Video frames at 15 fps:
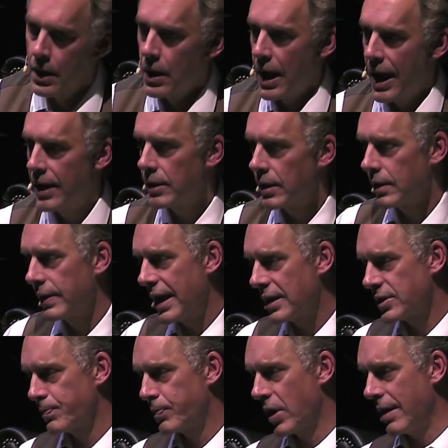And that's
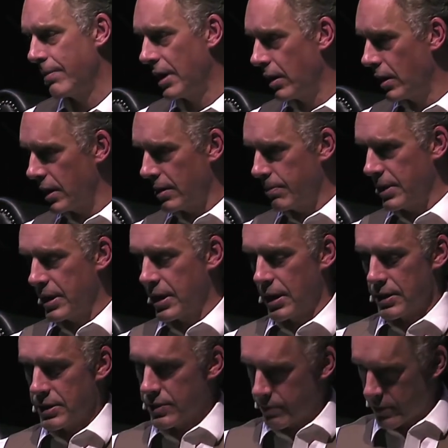primarily
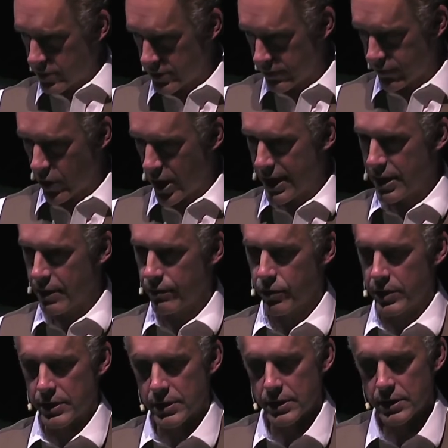because there's a variety of
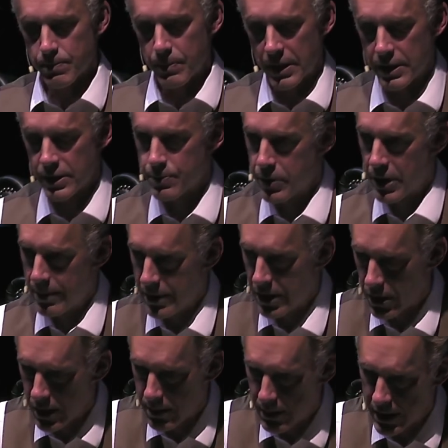reasons, but it's
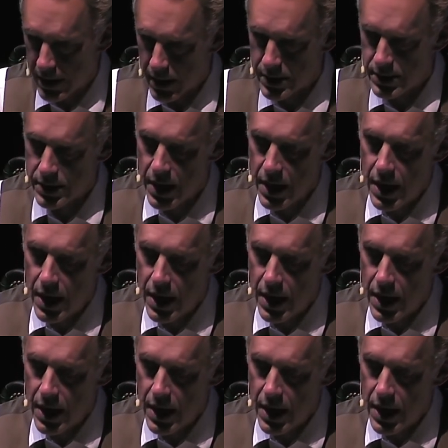primarily because